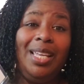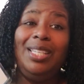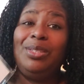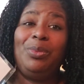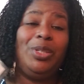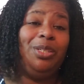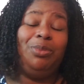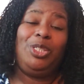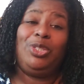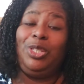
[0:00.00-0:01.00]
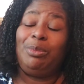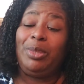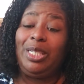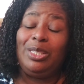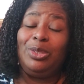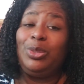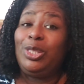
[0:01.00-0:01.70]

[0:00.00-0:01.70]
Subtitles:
is what you're going to put into it.